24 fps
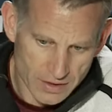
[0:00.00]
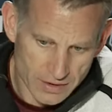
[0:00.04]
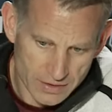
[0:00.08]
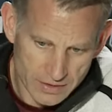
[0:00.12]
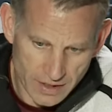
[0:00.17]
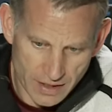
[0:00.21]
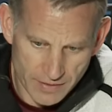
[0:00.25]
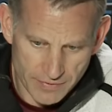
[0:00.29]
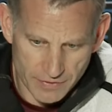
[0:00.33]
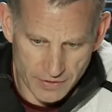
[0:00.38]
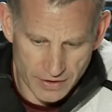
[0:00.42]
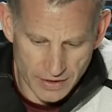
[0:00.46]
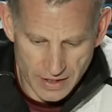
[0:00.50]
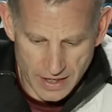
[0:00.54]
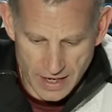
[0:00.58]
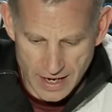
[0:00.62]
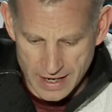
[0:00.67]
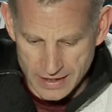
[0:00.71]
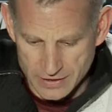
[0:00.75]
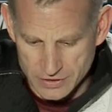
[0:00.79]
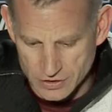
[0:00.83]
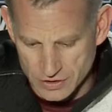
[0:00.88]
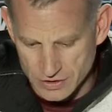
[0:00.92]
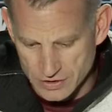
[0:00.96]
definite
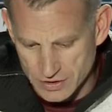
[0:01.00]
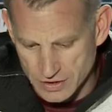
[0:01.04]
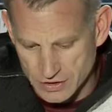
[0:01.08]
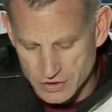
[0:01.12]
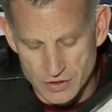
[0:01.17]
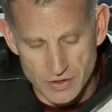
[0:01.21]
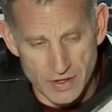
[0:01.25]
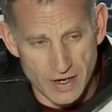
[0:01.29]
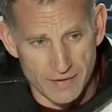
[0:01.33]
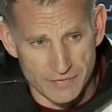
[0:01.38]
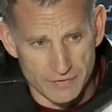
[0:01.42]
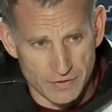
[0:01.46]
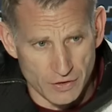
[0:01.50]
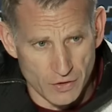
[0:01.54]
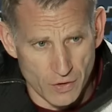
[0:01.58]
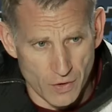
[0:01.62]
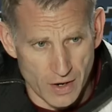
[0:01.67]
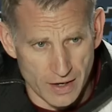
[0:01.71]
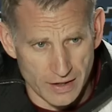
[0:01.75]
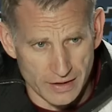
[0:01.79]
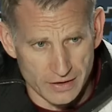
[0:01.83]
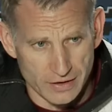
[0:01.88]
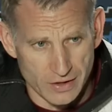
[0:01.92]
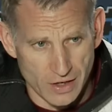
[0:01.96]
actions that you have to know
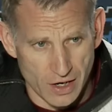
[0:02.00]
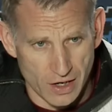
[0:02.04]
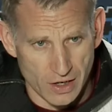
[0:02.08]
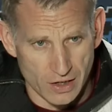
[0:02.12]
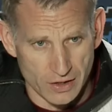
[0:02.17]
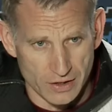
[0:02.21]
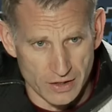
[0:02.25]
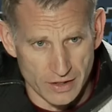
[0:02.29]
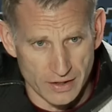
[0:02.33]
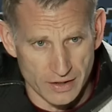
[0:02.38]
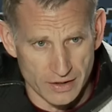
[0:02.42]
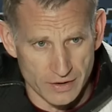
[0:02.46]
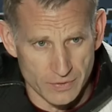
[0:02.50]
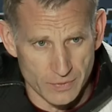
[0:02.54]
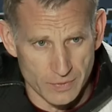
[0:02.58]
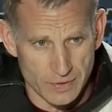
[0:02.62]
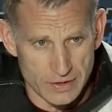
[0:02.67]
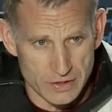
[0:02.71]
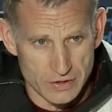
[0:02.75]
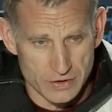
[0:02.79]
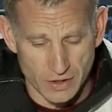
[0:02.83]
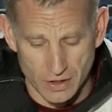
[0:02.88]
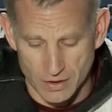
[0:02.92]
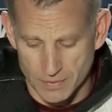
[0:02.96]
how to guard. And I, we
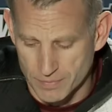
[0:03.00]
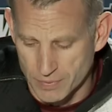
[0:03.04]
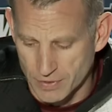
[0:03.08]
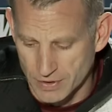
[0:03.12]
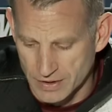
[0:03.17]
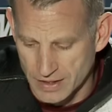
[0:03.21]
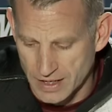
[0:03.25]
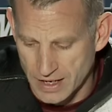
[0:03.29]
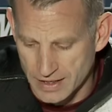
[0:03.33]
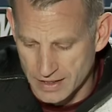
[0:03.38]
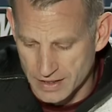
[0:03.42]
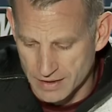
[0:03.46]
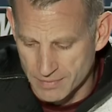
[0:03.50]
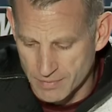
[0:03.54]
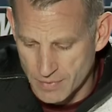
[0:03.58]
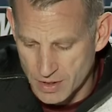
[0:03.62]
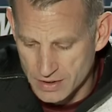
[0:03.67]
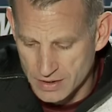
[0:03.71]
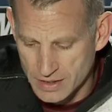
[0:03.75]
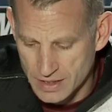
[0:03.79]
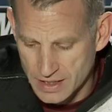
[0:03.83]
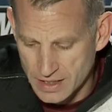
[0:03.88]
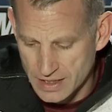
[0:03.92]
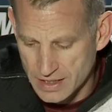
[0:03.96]
started putting that in
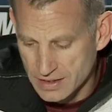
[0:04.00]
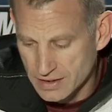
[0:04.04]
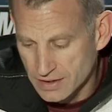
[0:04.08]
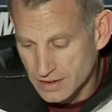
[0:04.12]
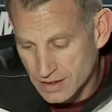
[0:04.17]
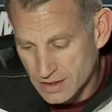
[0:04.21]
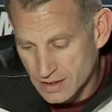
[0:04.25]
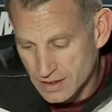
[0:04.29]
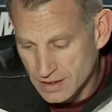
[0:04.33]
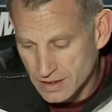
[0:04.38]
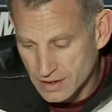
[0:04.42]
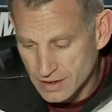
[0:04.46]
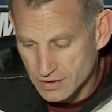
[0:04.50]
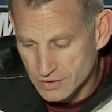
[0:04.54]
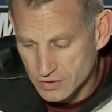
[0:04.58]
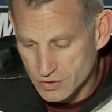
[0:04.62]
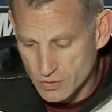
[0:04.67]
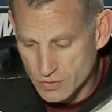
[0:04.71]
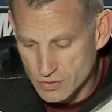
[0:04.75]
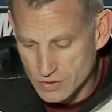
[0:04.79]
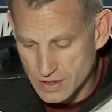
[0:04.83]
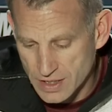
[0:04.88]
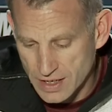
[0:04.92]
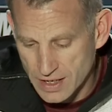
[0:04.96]
Monday.
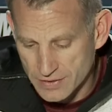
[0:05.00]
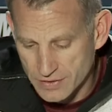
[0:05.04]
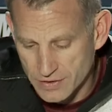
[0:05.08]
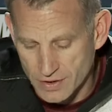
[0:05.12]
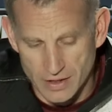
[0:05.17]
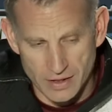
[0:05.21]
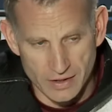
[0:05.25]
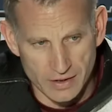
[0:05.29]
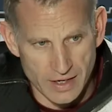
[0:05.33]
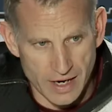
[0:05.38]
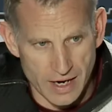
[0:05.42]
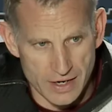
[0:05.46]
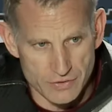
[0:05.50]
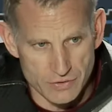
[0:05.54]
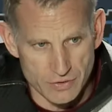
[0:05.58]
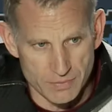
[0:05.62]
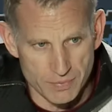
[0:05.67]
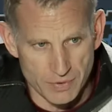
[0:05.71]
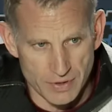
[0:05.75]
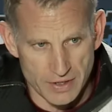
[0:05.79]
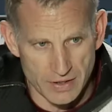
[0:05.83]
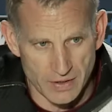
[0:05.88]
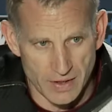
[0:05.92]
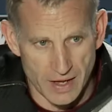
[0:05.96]
Tuesday, I thought our guys were
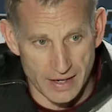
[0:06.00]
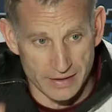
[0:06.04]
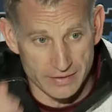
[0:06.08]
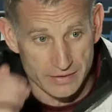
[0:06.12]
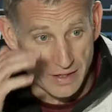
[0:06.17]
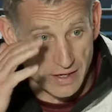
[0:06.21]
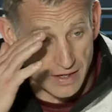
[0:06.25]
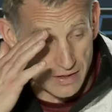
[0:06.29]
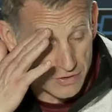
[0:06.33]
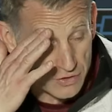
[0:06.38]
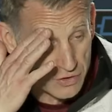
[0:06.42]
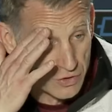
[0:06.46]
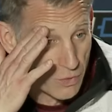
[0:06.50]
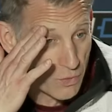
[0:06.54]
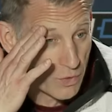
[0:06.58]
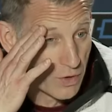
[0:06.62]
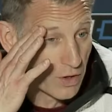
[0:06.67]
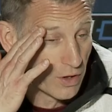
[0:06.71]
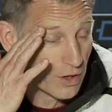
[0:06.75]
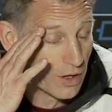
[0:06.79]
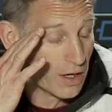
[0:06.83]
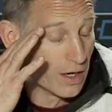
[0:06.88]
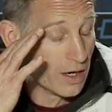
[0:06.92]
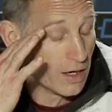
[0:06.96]
pretty locked in. So
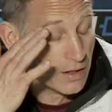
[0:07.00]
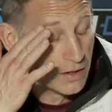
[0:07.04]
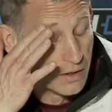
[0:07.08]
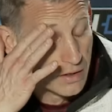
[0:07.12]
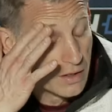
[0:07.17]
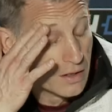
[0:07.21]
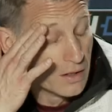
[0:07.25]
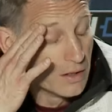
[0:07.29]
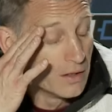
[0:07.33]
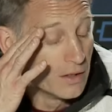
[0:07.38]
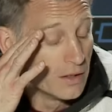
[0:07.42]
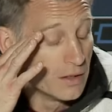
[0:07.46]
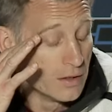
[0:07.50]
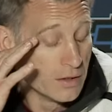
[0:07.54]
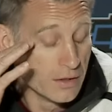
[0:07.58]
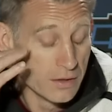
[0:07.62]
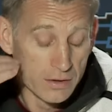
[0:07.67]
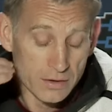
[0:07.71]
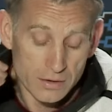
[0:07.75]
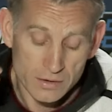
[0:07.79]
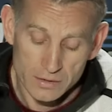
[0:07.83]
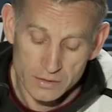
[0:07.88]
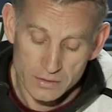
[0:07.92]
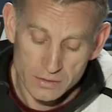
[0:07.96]
we'll uh,
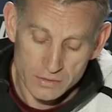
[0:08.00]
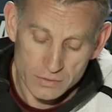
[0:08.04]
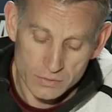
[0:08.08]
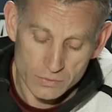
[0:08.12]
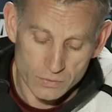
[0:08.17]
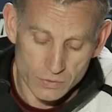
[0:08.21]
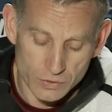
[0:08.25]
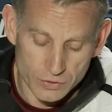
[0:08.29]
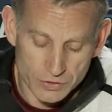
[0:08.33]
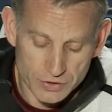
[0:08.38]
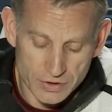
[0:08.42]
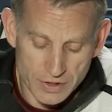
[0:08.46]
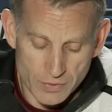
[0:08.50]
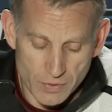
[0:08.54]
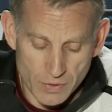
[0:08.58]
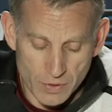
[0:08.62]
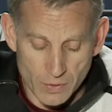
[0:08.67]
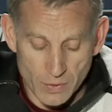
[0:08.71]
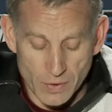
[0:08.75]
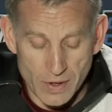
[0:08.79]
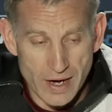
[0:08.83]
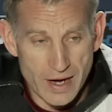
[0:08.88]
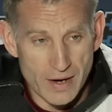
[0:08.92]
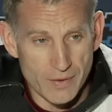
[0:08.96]
we'll see where
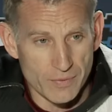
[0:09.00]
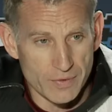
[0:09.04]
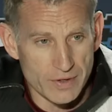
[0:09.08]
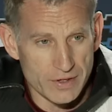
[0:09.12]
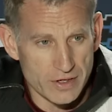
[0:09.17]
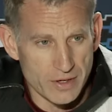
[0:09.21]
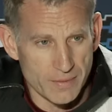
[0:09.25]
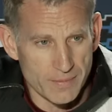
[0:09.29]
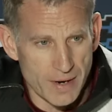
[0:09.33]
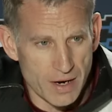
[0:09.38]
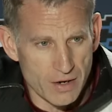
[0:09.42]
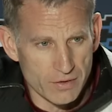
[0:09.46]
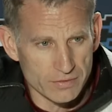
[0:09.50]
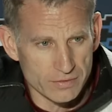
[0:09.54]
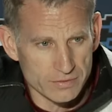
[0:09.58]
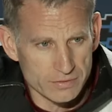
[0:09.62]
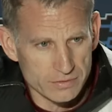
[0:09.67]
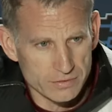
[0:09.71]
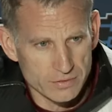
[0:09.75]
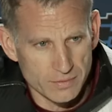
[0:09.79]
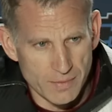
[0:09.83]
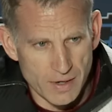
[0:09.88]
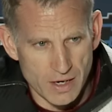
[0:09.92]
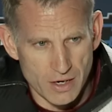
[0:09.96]
we're at when we come out
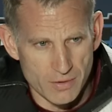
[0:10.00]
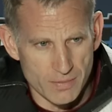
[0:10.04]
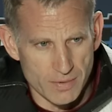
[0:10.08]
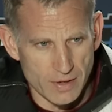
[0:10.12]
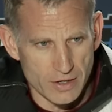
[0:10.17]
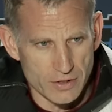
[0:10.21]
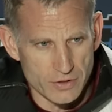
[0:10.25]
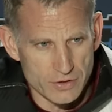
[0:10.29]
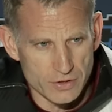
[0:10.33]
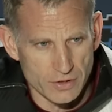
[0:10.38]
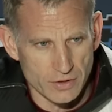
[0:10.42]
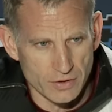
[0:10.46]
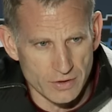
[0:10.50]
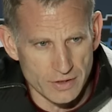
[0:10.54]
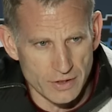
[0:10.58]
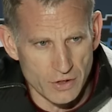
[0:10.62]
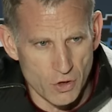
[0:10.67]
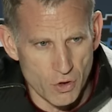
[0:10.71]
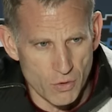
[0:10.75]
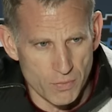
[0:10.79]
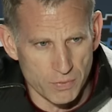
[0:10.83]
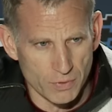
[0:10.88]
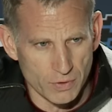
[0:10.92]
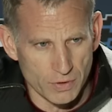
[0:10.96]
tomorrow, but I certainly
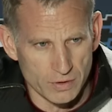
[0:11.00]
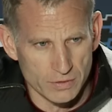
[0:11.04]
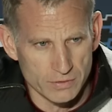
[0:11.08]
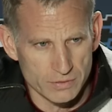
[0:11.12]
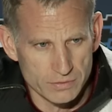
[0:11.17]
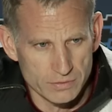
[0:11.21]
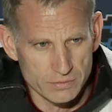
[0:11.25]
hope we're